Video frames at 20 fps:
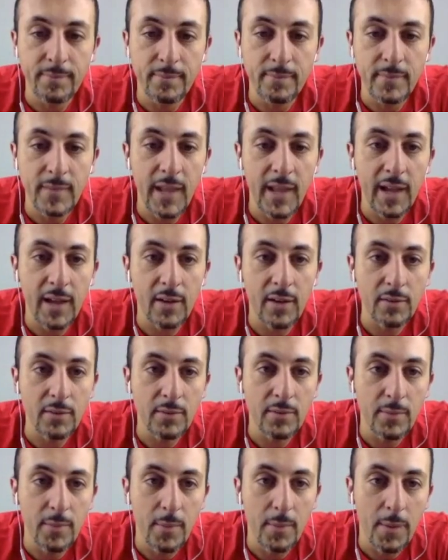
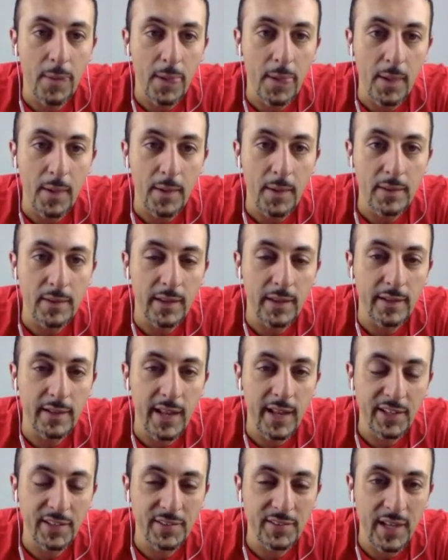Now, the
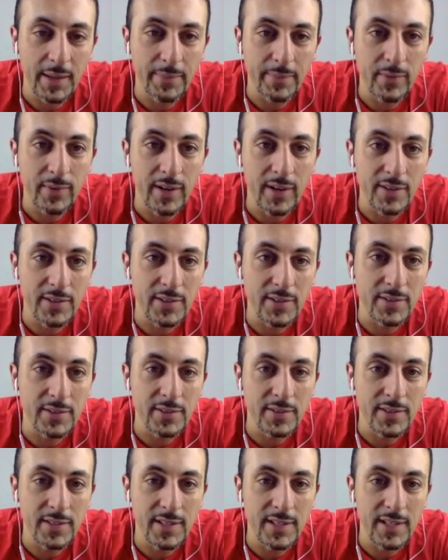next step you want to
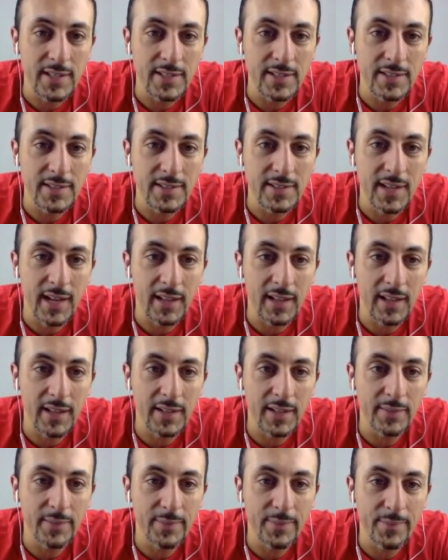do is tell
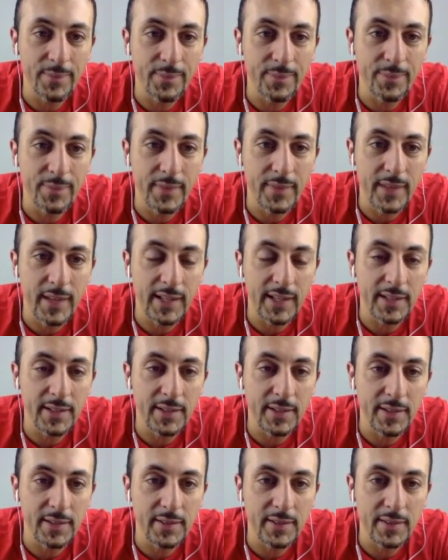it that
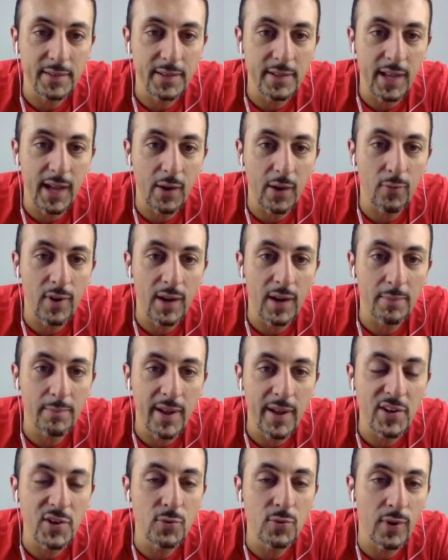I want
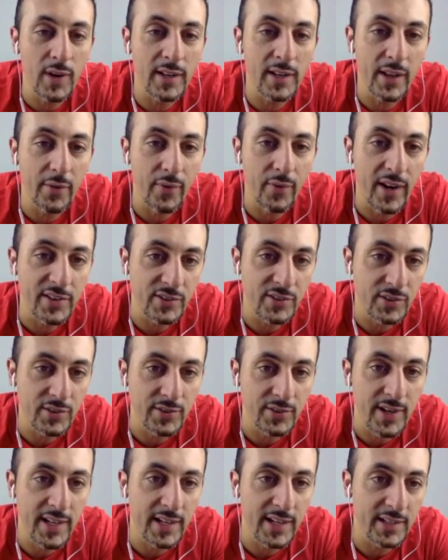menu 1 that I just
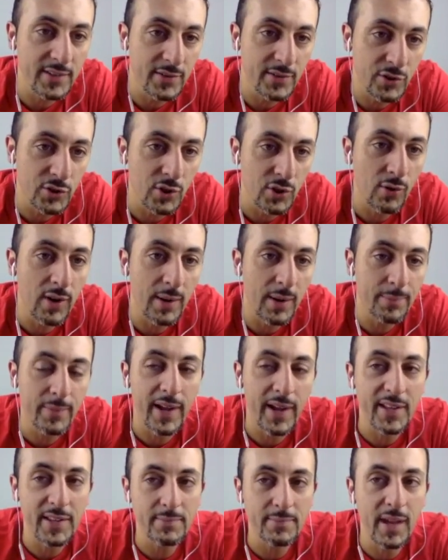created to show up
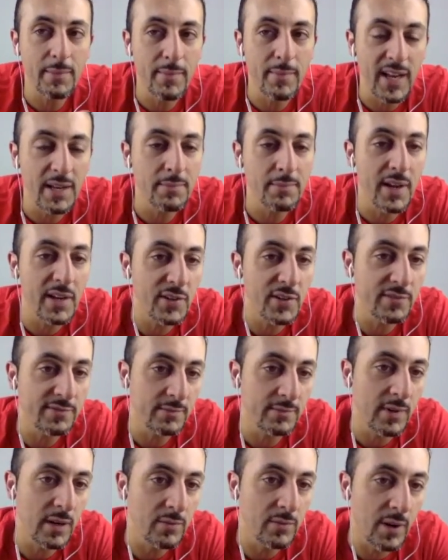as my main menu
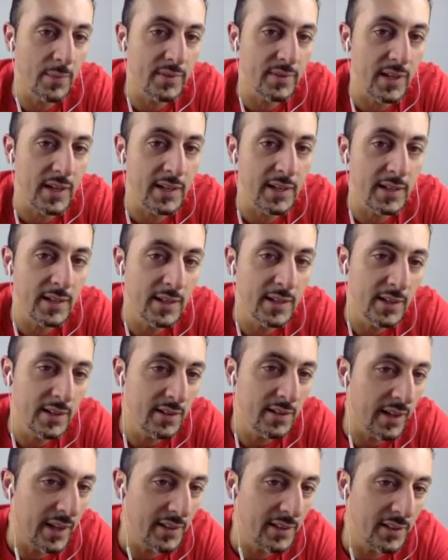for my website.
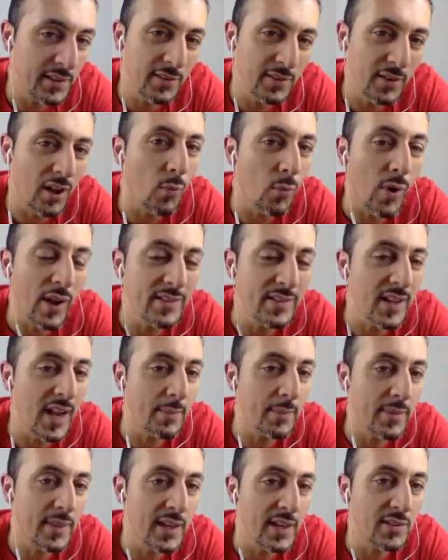This is all
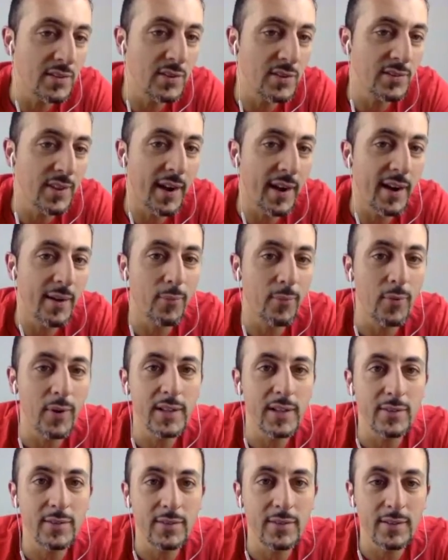one-time things. You set it up
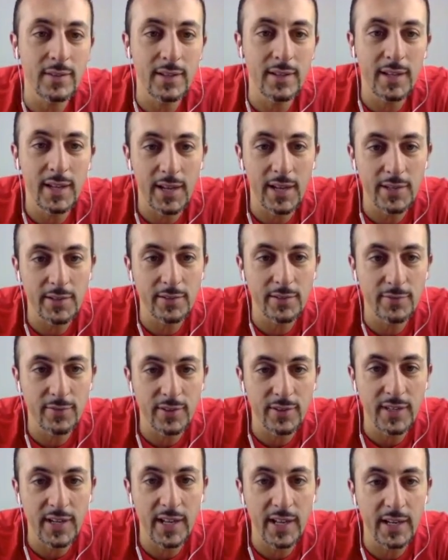once and you
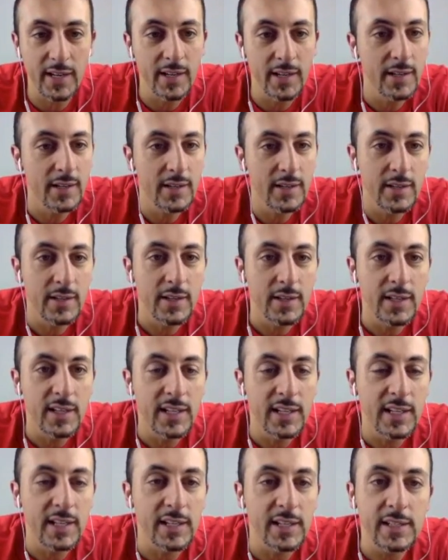forget it.
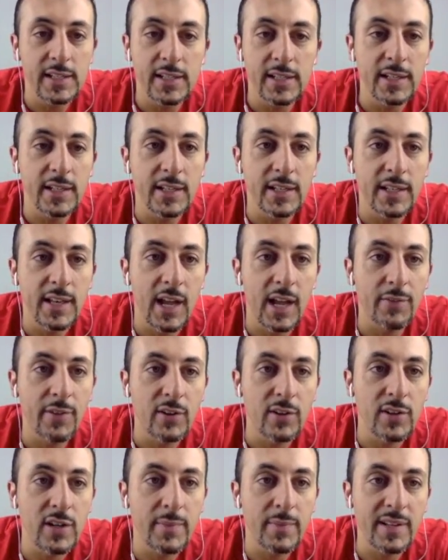Now, if I
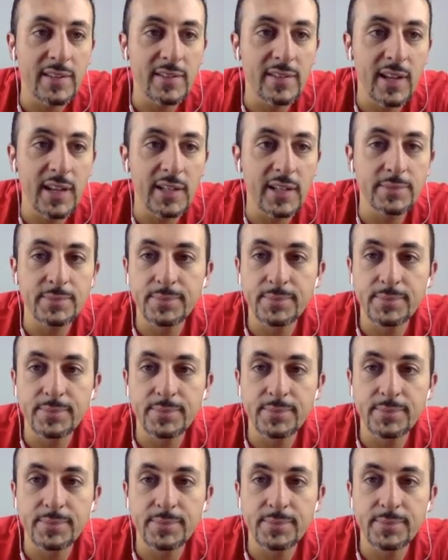go to my site,